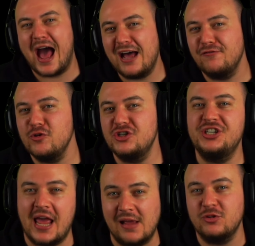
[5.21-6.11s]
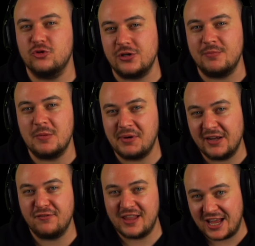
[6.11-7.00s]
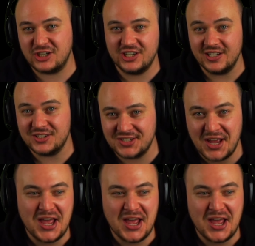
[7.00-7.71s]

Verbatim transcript: Average Game Streamer by Flash Gits.